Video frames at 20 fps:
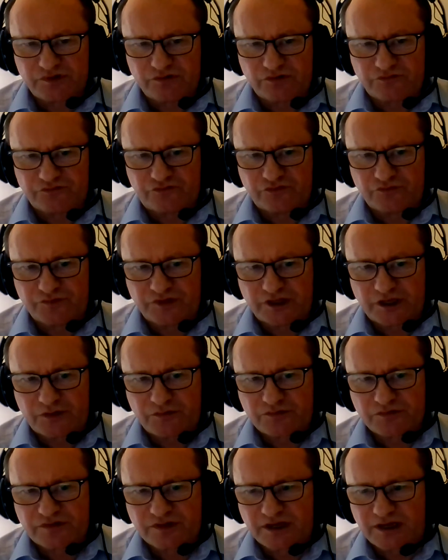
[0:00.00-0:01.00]
to note from the
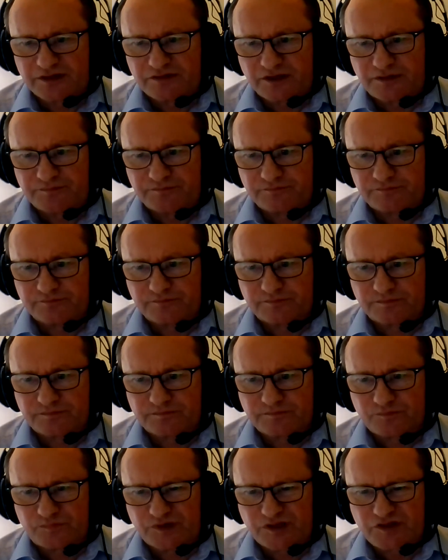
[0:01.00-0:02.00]
outset that
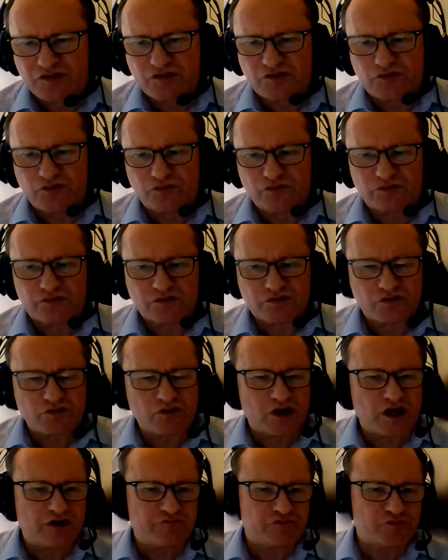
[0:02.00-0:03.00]
Prince2 does
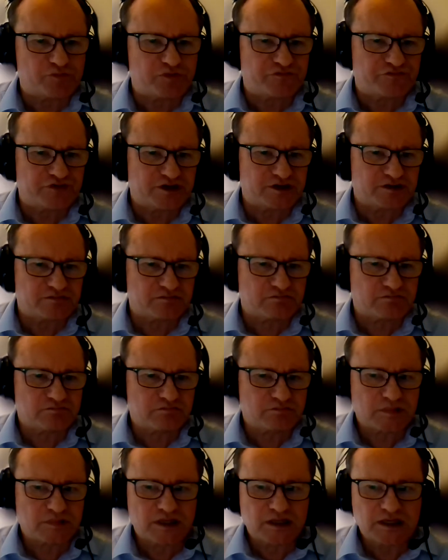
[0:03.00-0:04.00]
not have a preferred
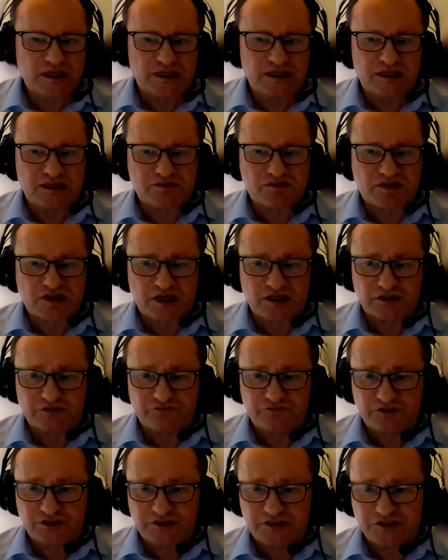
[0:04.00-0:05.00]
style
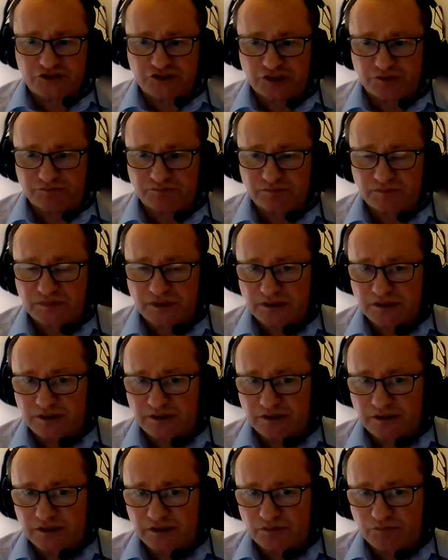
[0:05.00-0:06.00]
of leadership,
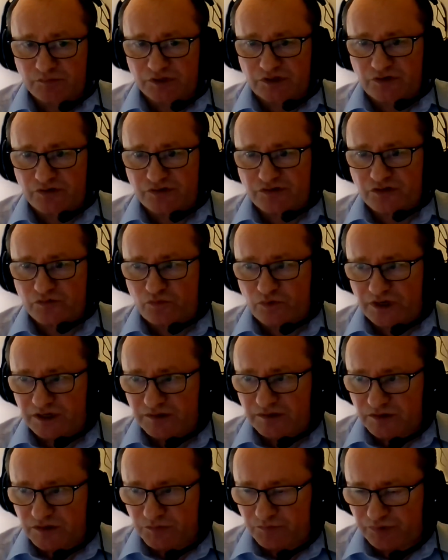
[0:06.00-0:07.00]
because the
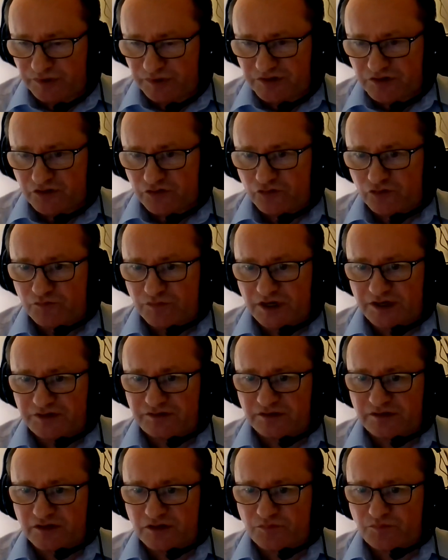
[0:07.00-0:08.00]
way the Prince2
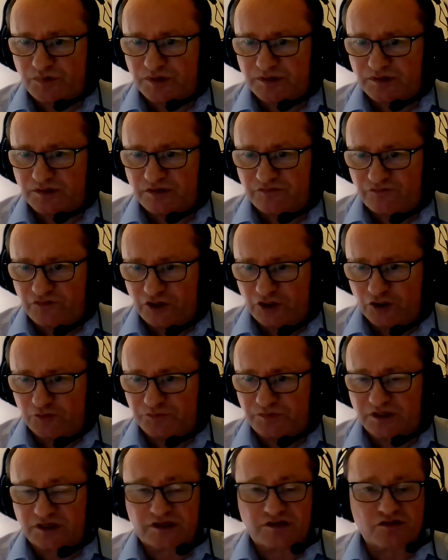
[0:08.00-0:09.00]
method has been
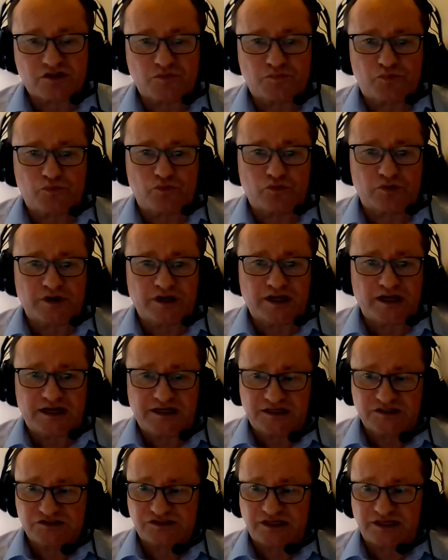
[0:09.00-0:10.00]
developed, it can support
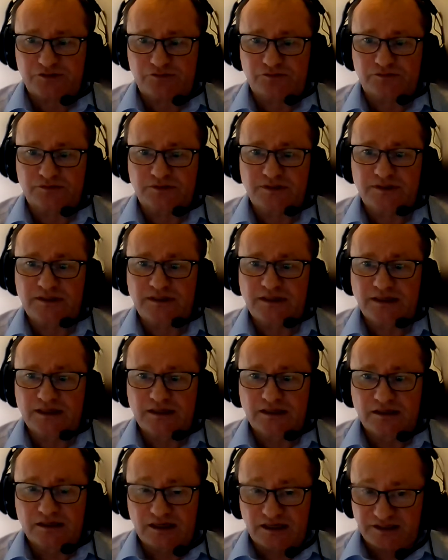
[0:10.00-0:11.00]
any style,
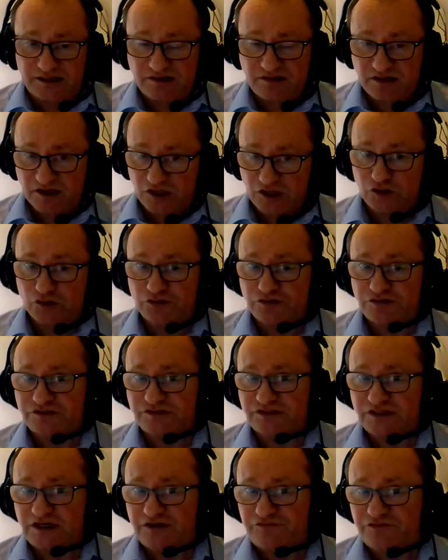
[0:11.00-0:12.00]
and this includes
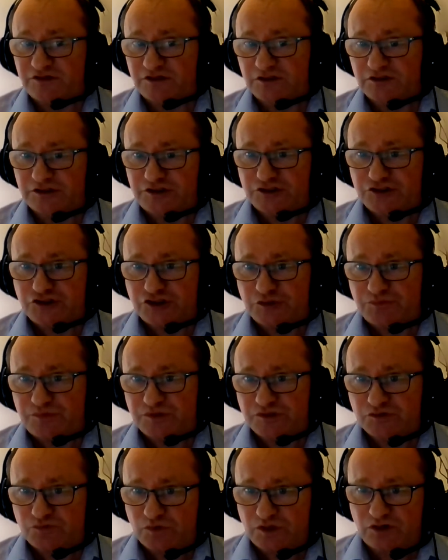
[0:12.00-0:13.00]
servant leadership
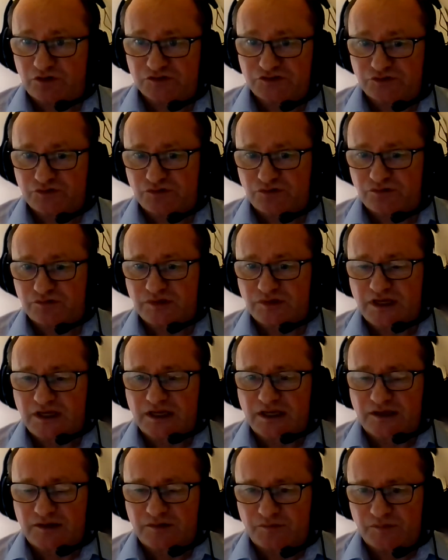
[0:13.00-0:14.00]
as well. So, I
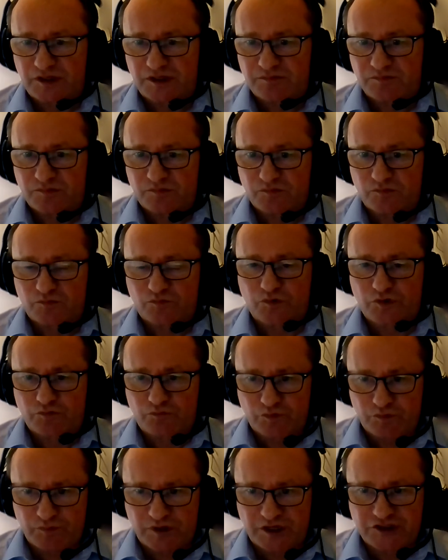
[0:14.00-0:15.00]
mean, we
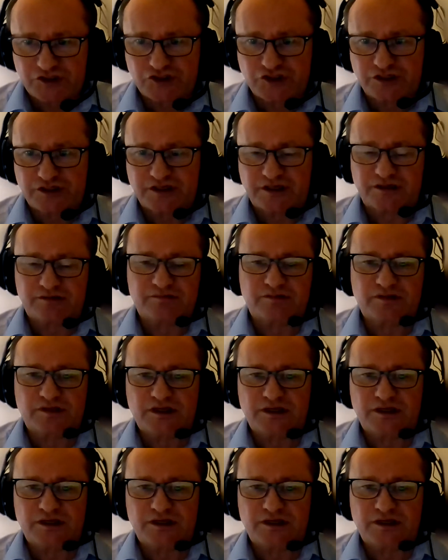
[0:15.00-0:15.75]
mentioned it.